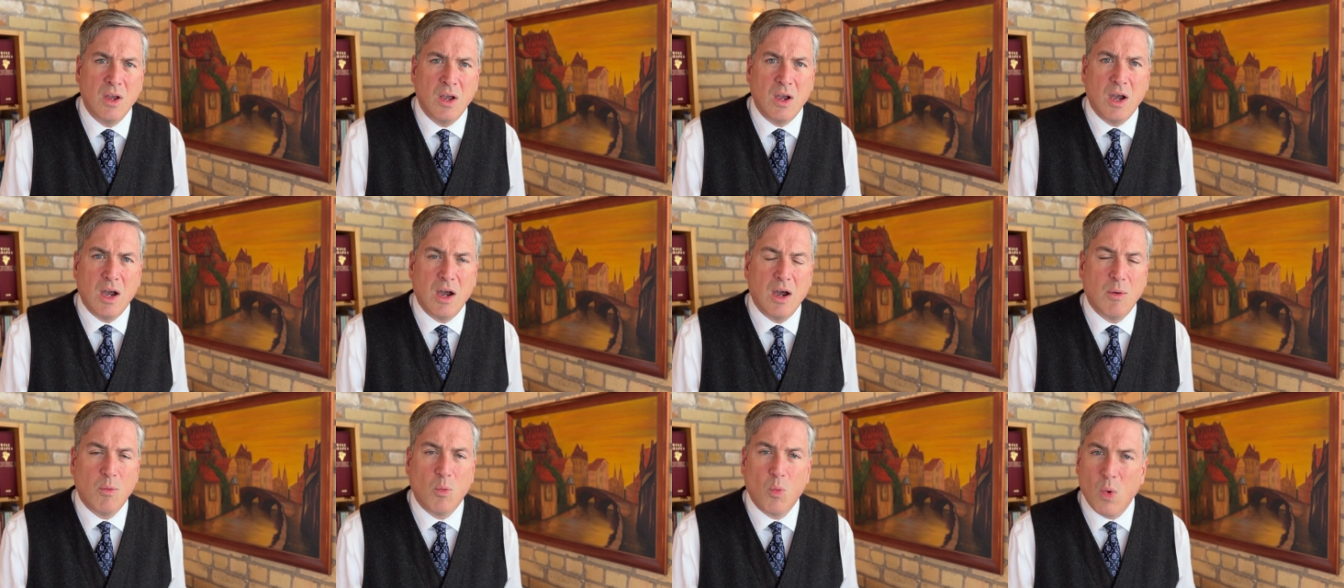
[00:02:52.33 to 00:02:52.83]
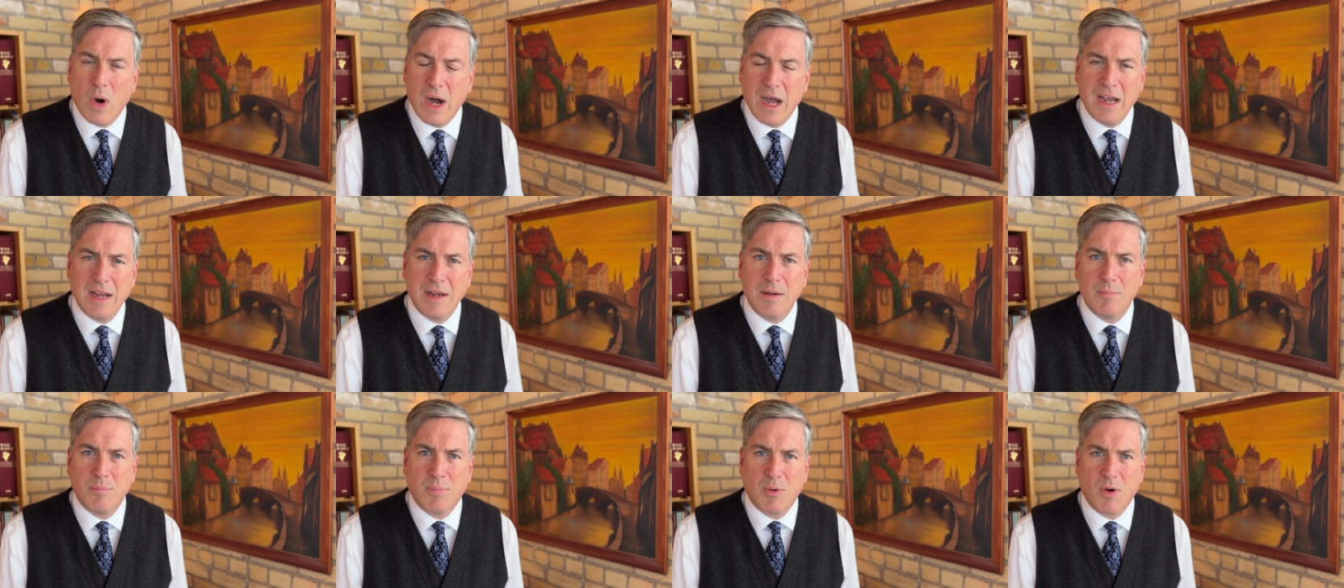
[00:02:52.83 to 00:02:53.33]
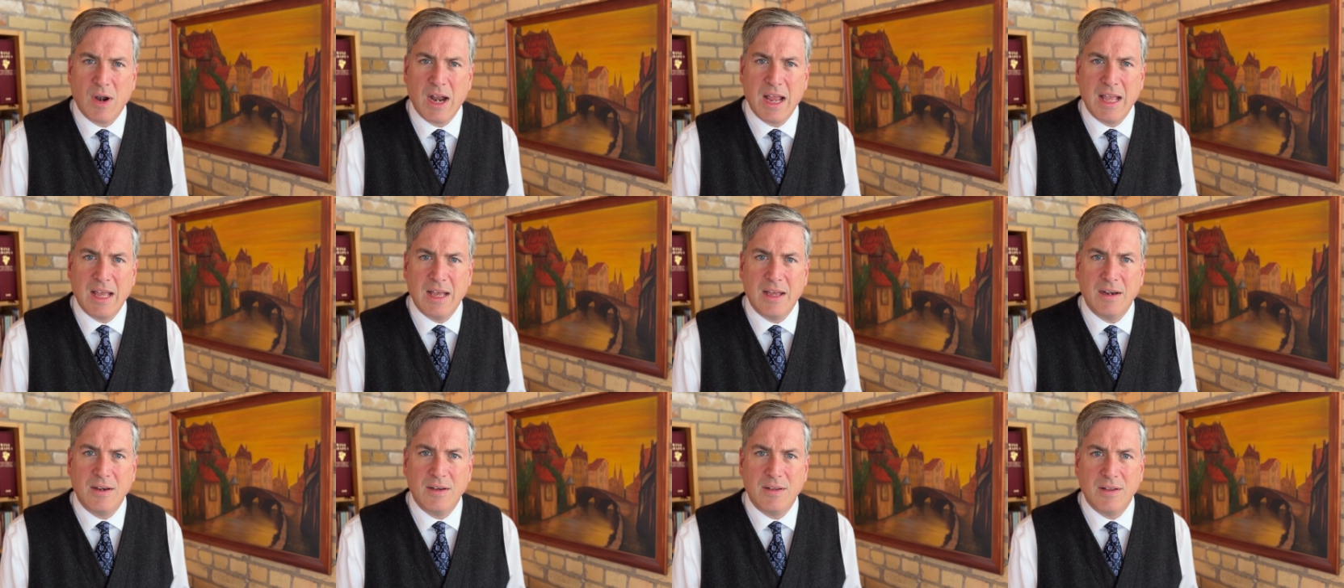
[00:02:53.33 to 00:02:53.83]
uh, wine
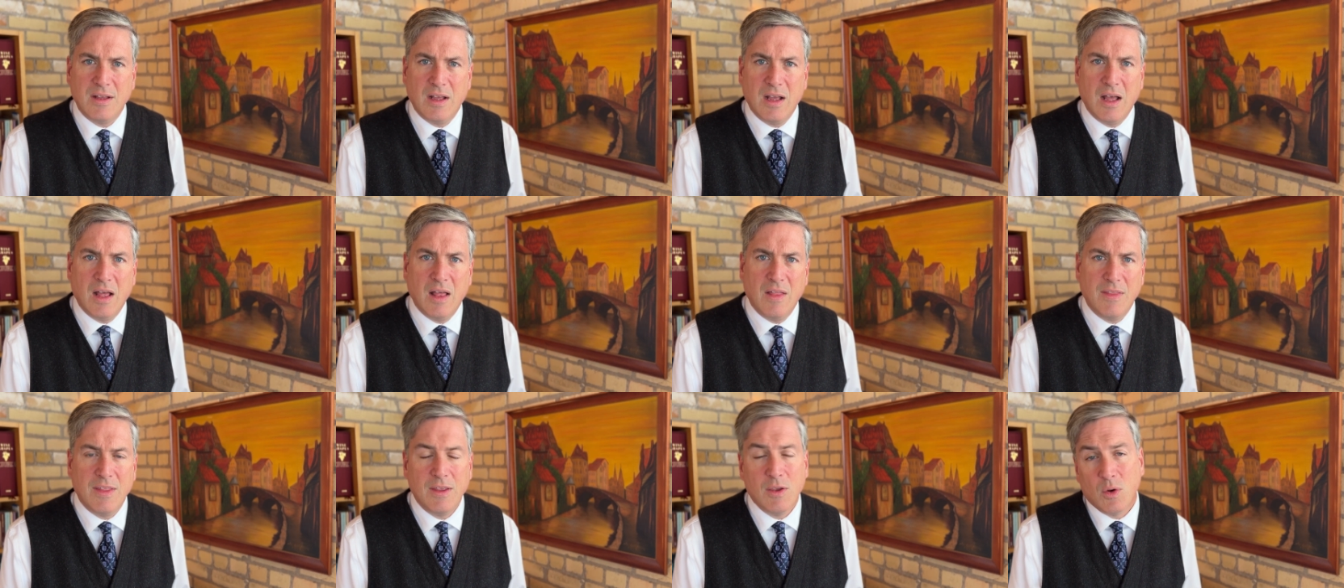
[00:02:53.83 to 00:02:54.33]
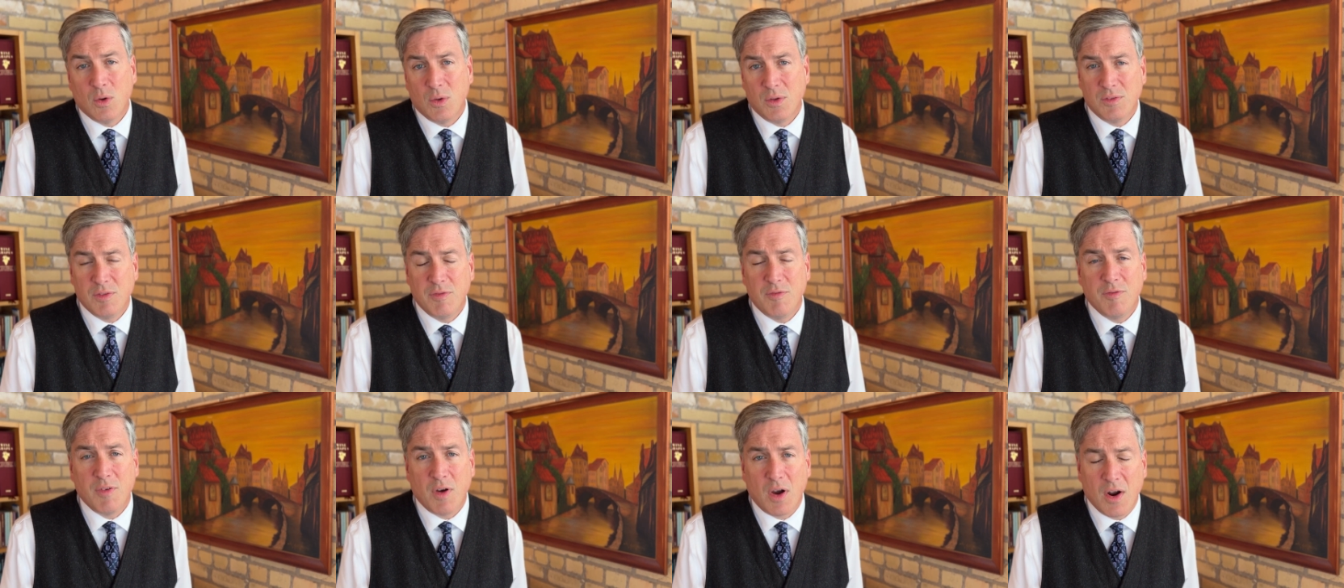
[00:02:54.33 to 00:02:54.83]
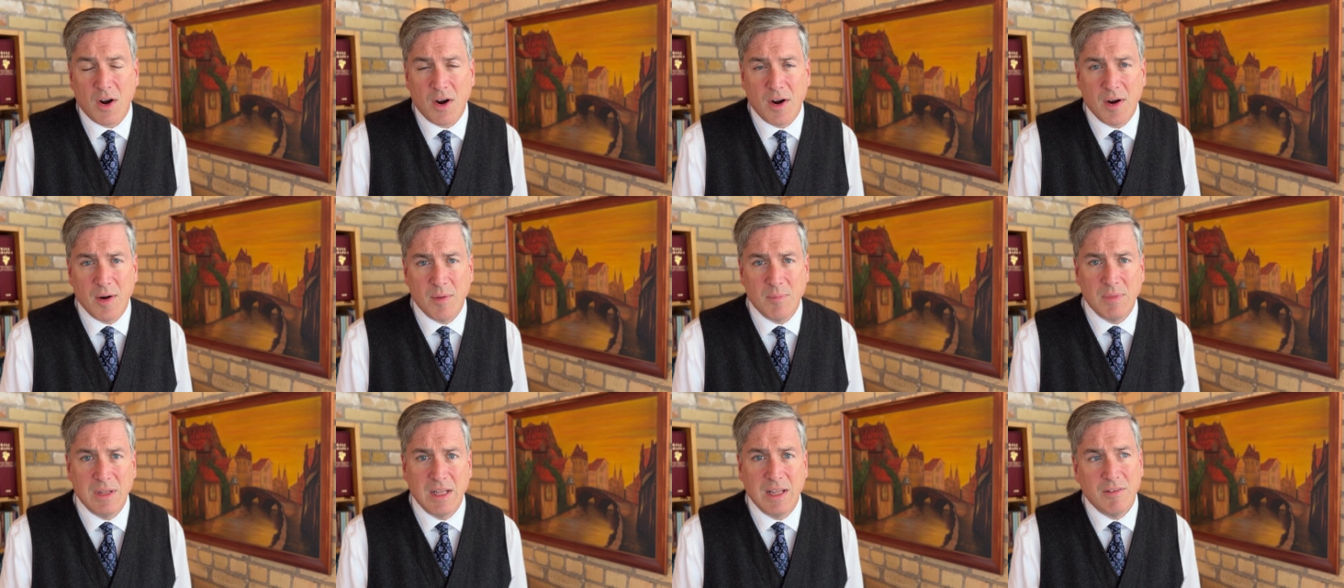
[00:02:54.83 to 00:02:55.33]
brand, uh, the Old
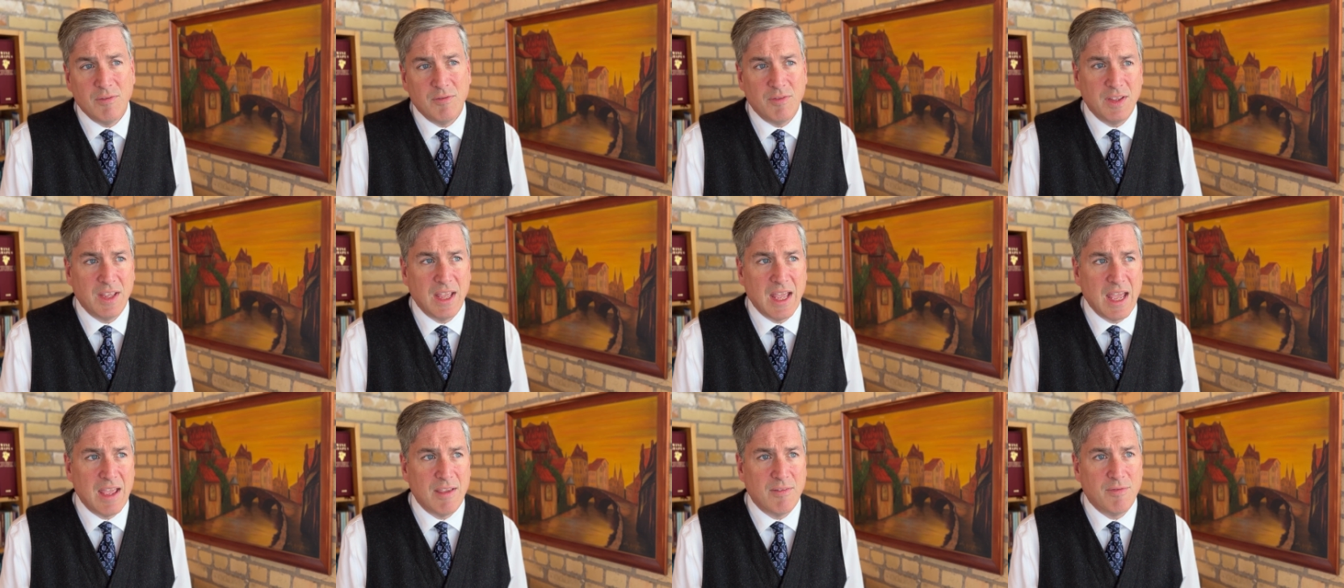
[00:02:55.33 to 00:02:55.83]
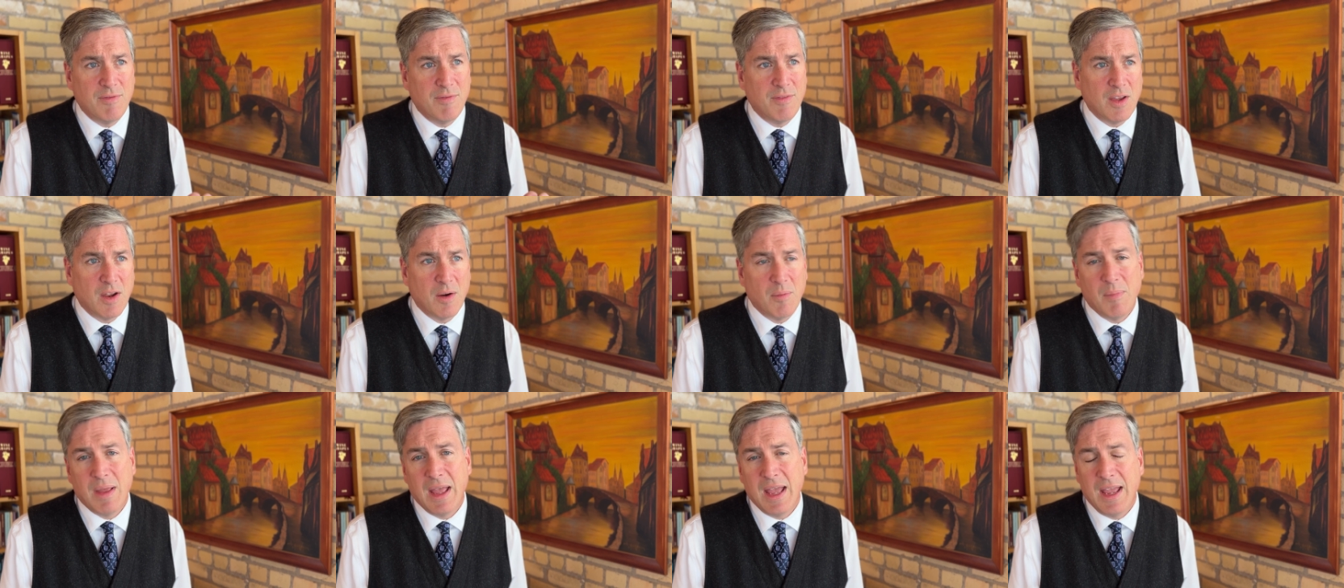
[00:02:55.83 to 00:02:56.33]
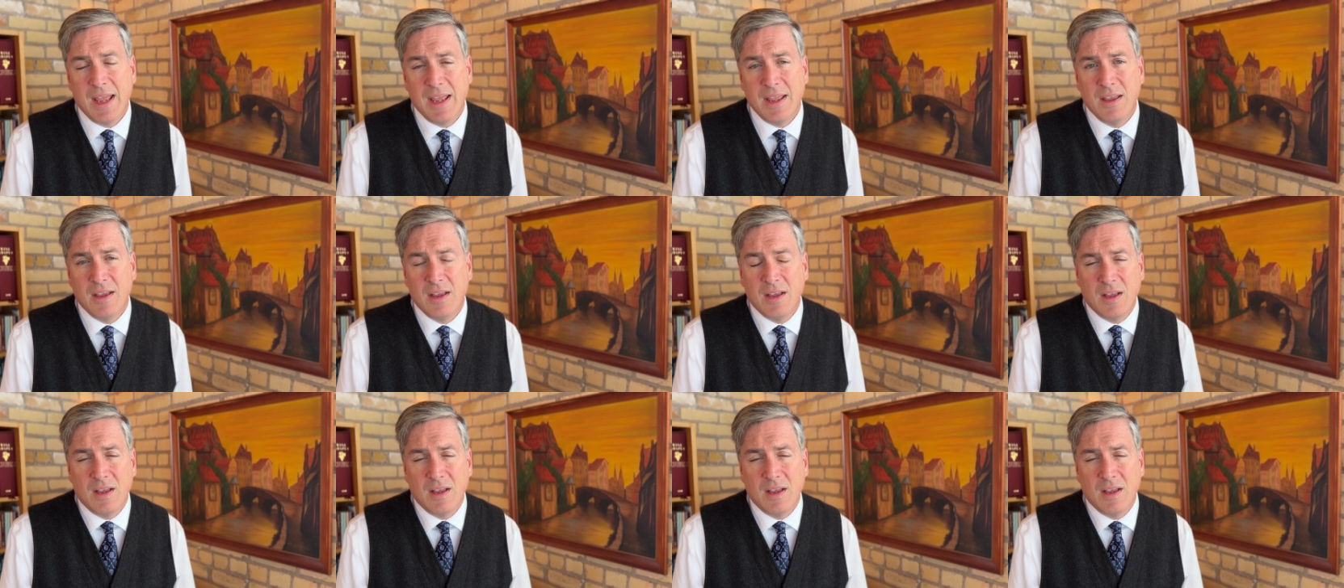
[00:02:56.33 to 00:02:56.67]
Farm, Le Vieille Ferme,